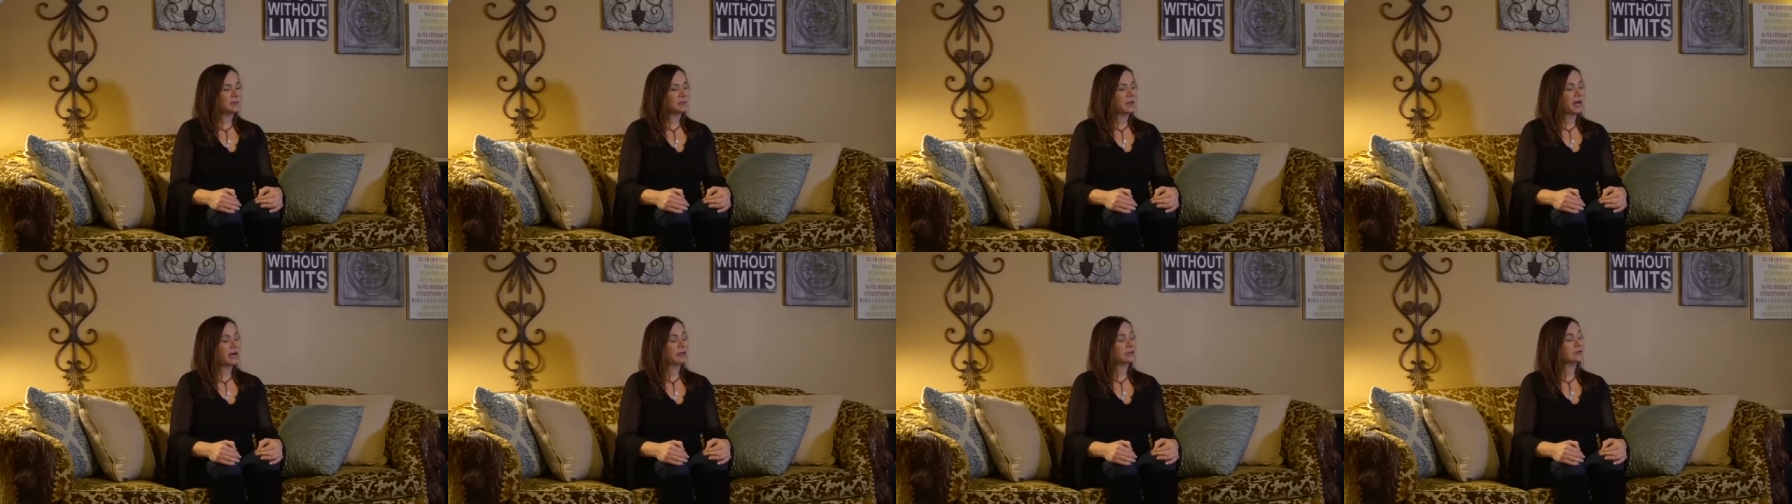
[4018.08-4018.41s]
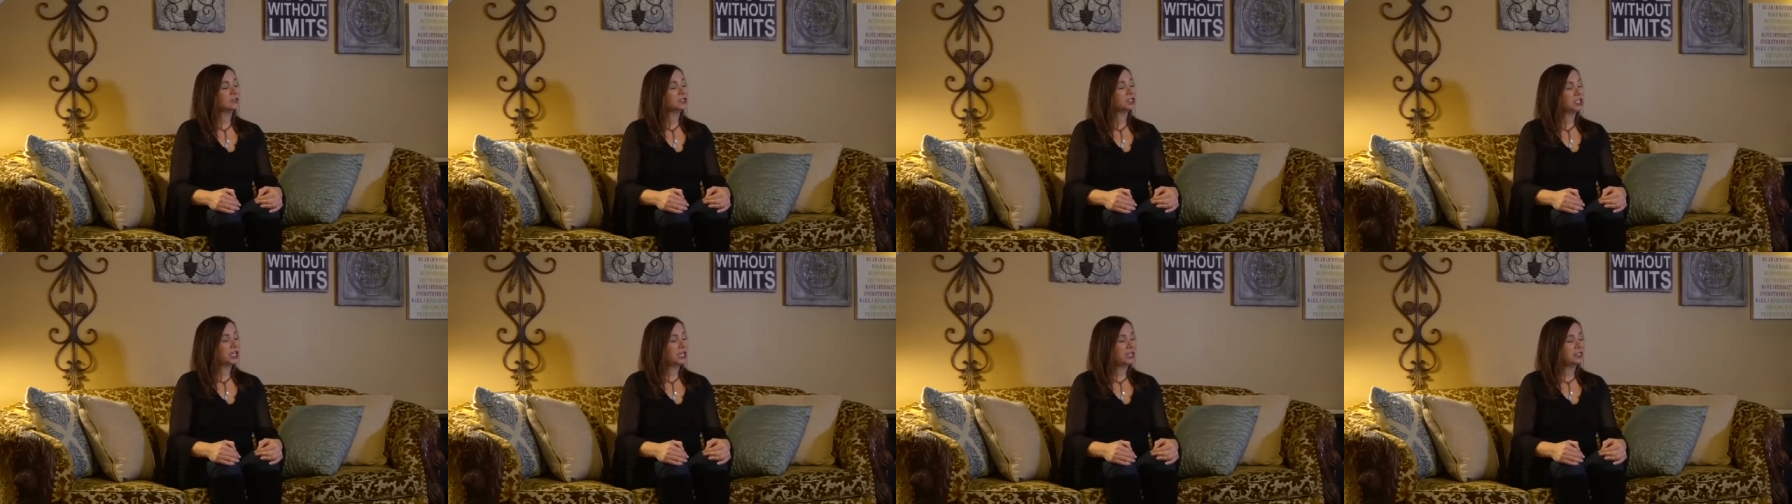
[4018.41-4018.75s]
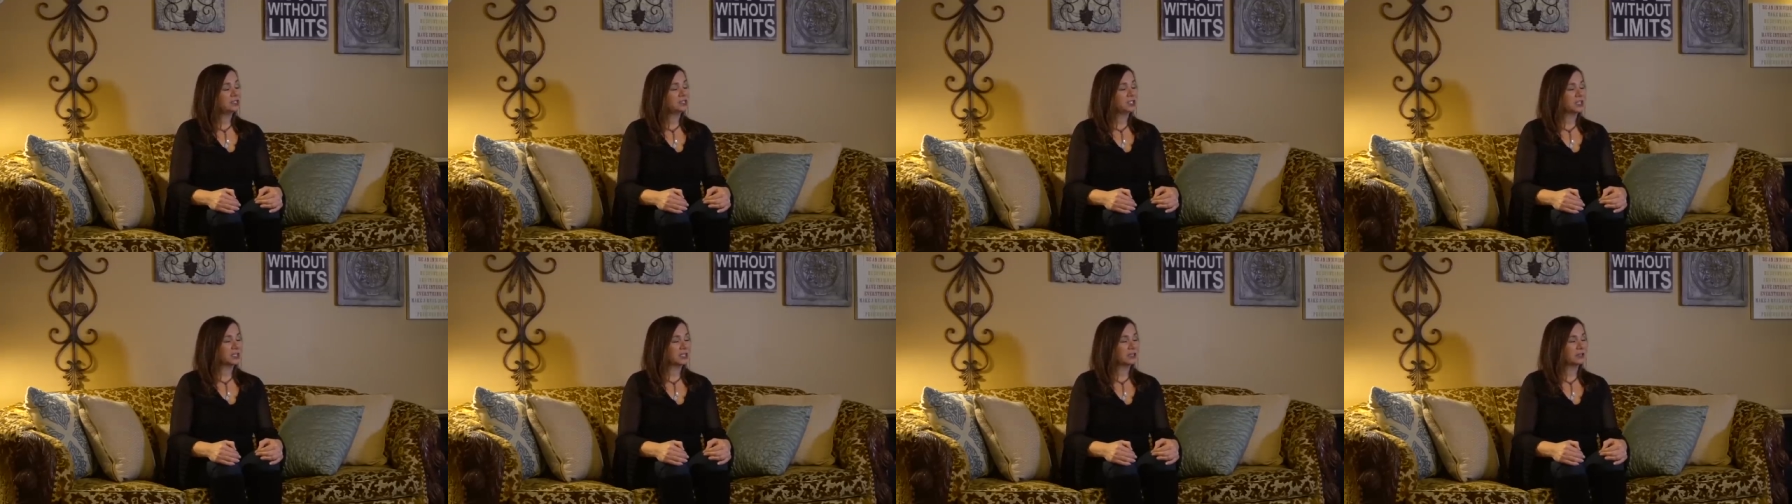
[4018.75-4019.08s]
about
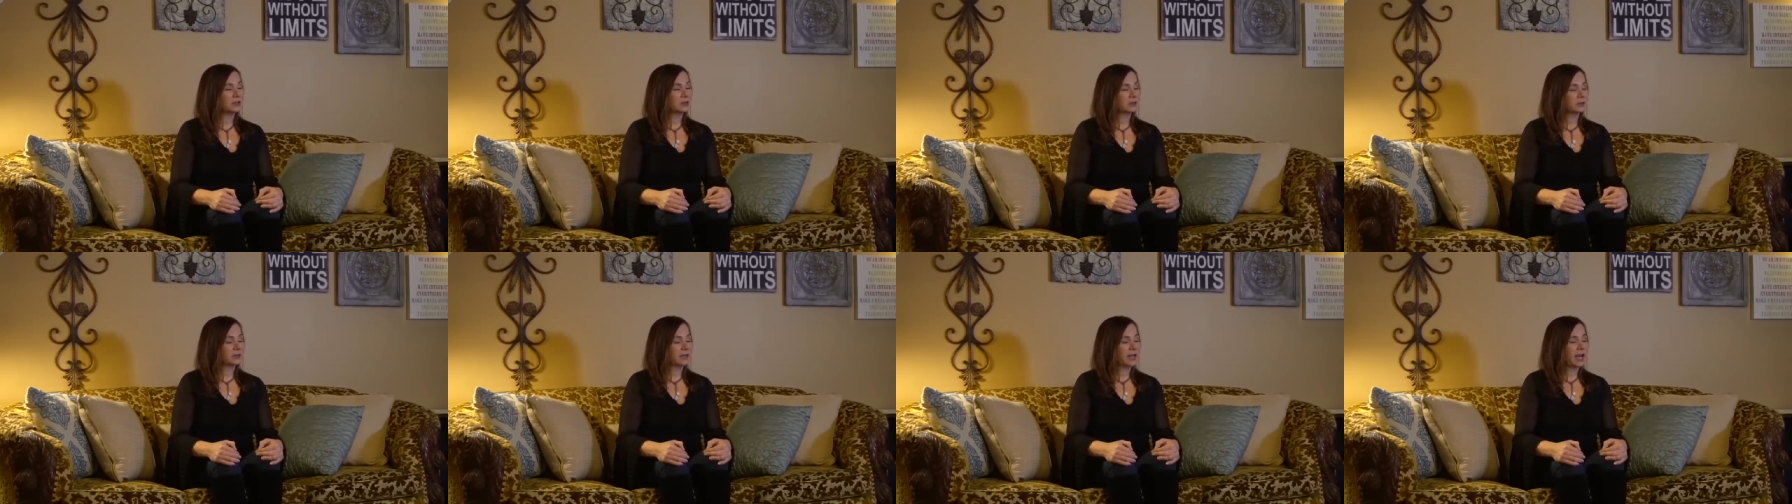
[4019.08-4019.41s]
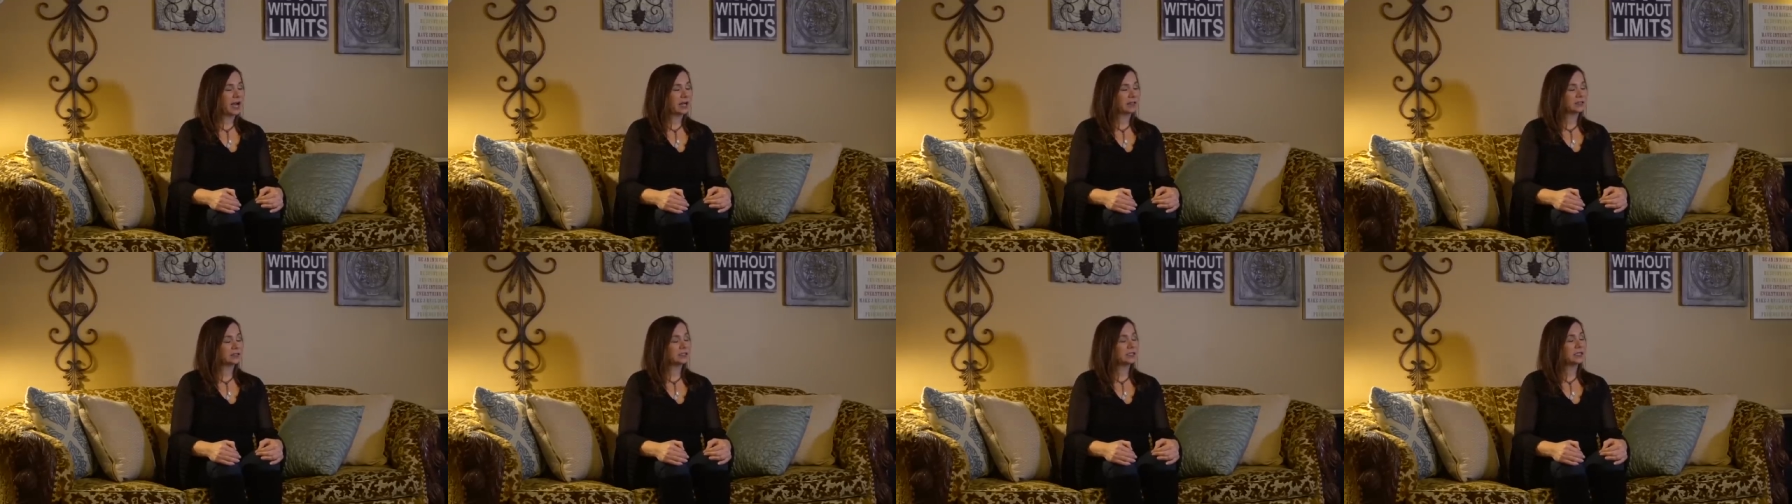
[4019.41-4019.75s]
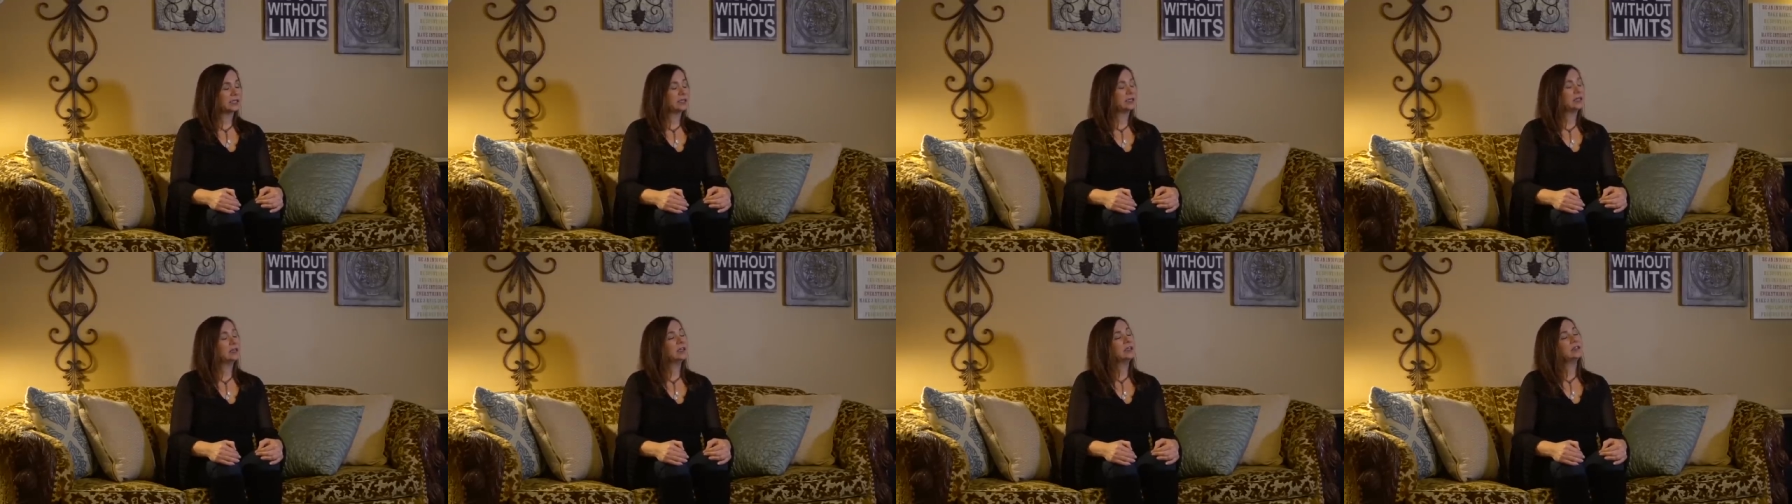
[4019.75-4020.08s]
changing your
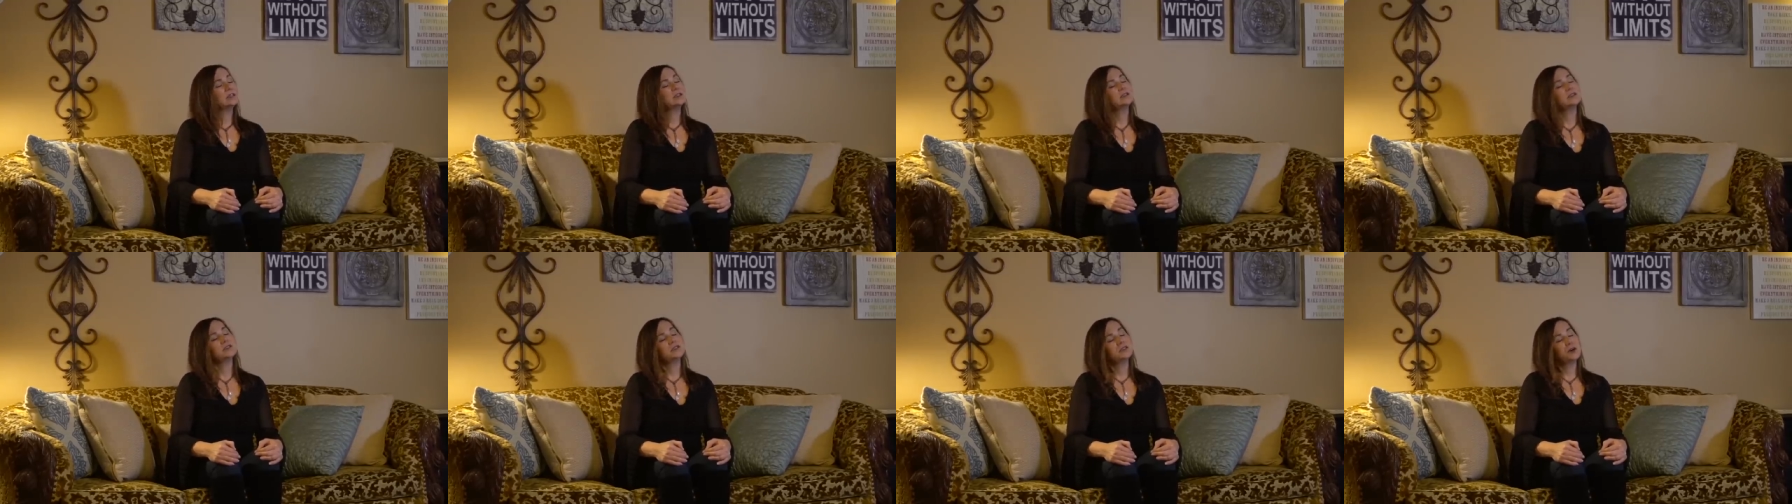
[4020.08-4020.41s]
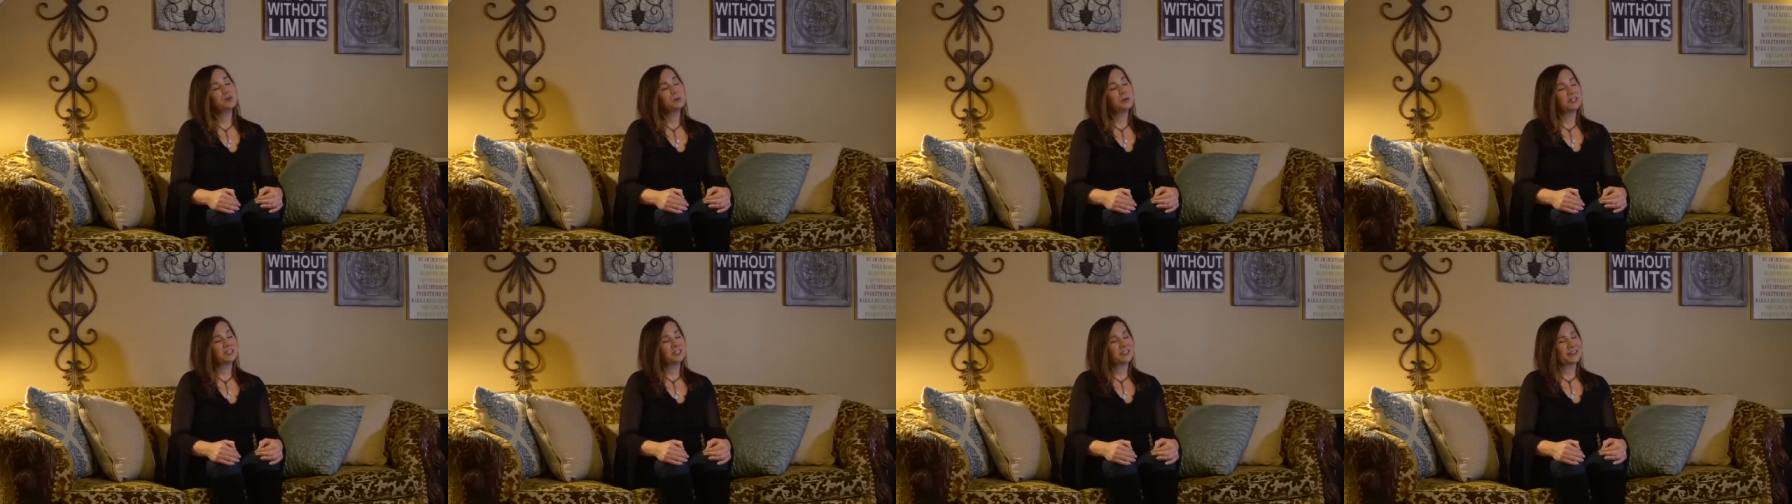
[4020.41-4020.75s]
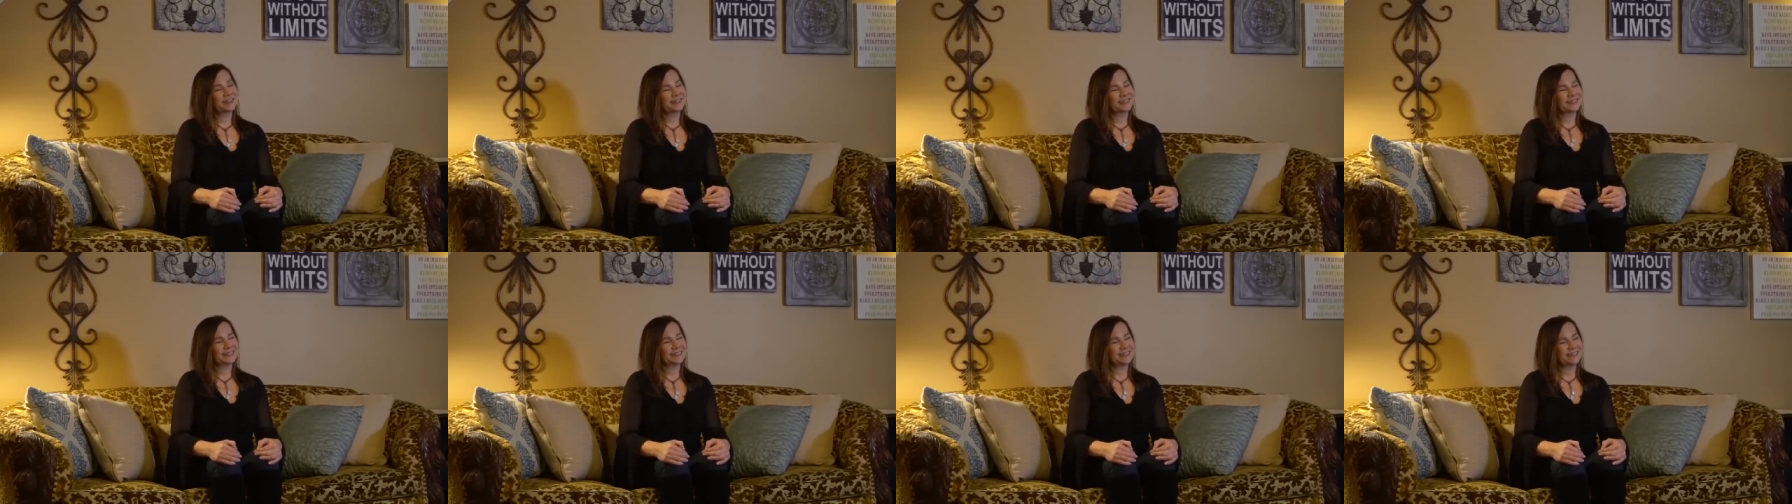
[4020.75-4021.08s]
reality so much
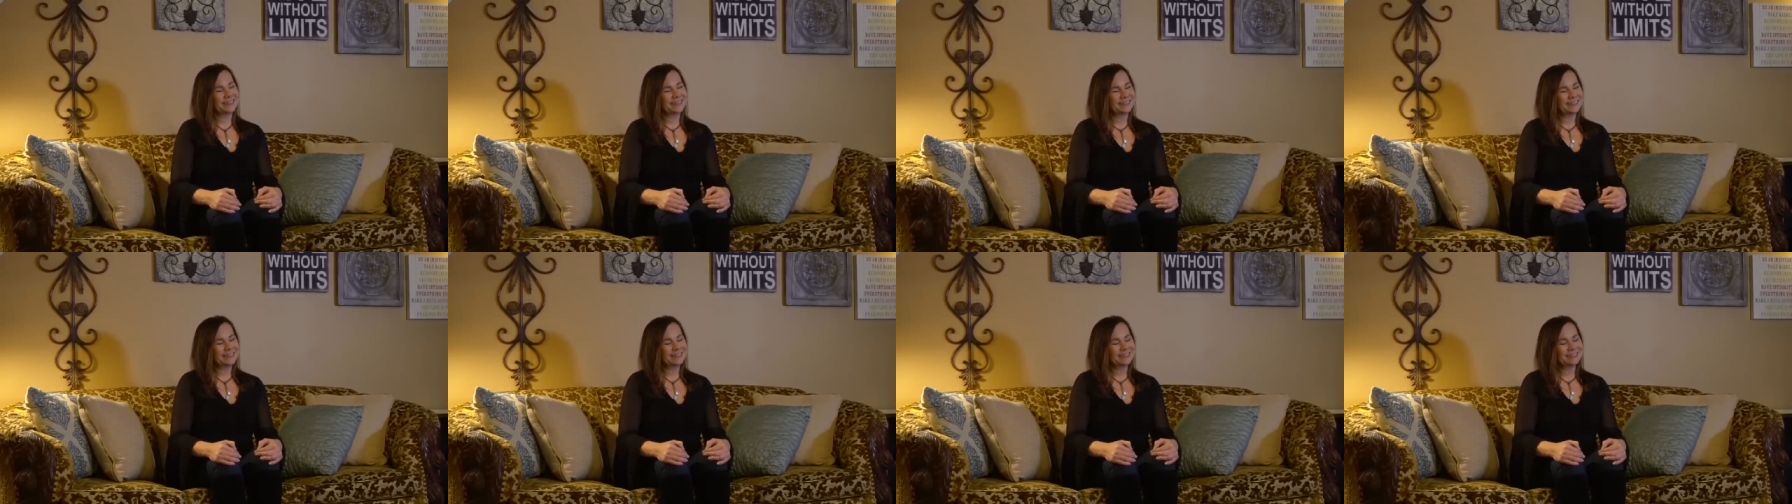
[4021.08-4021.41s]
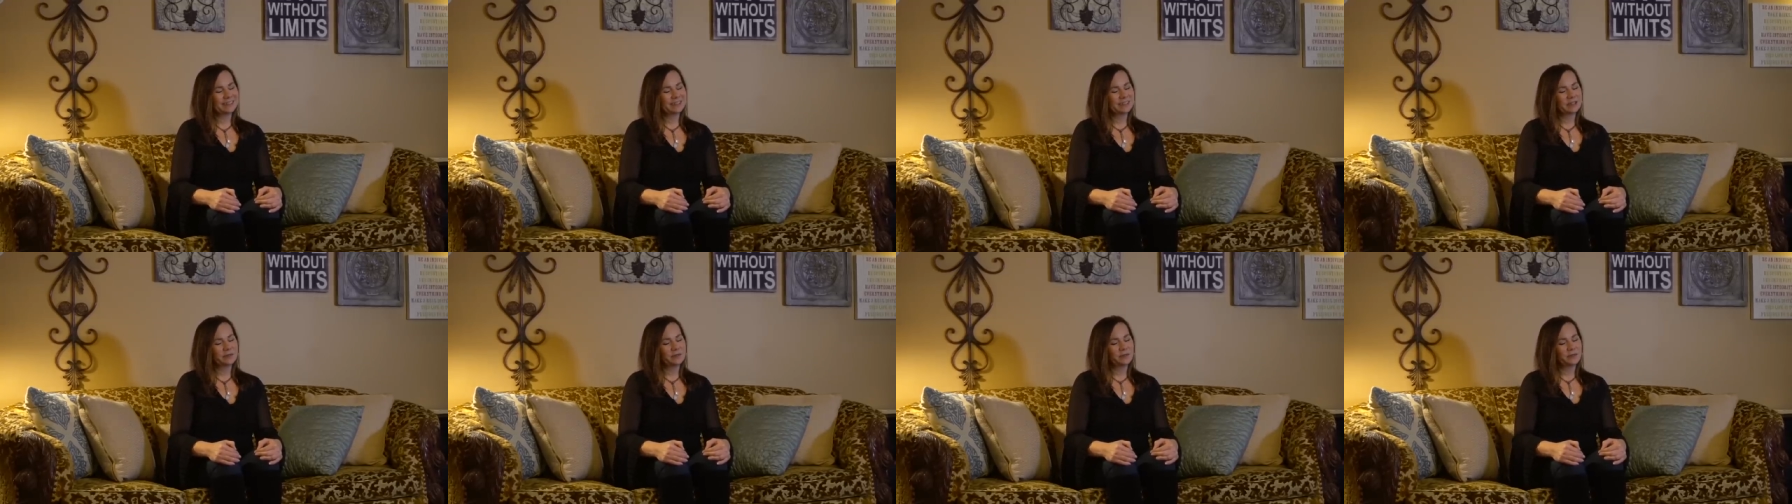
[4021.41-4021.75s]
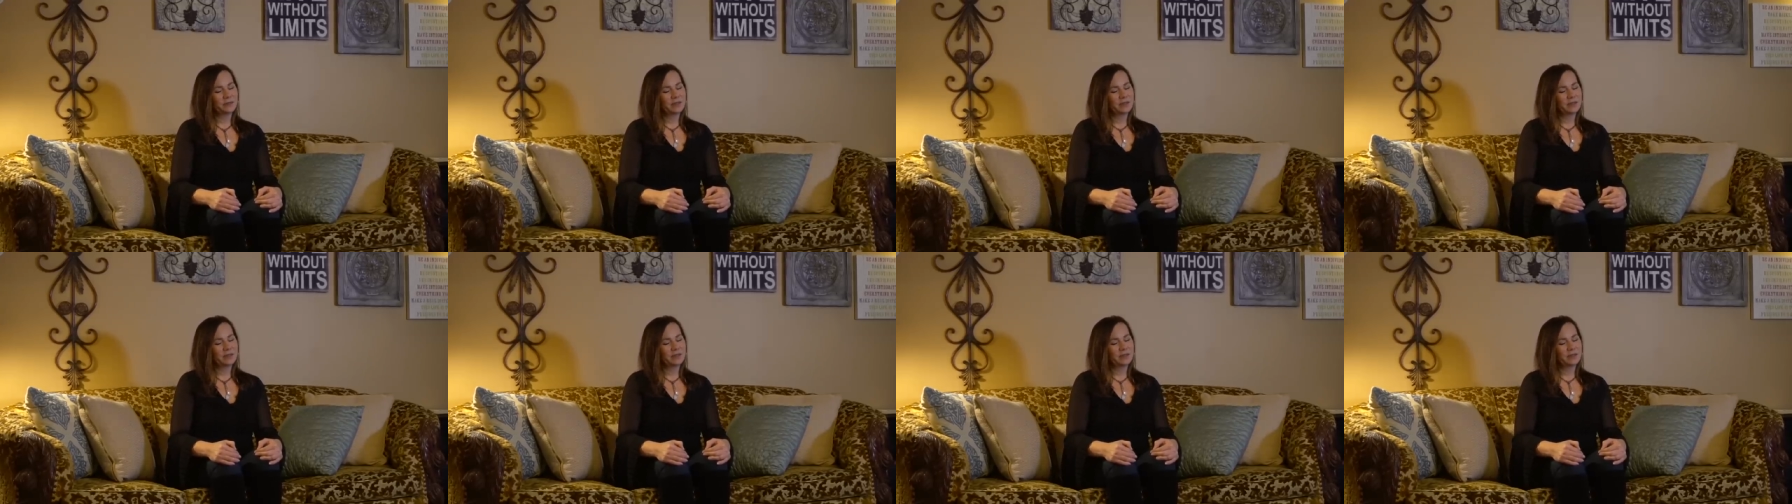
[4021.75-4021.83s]
as it is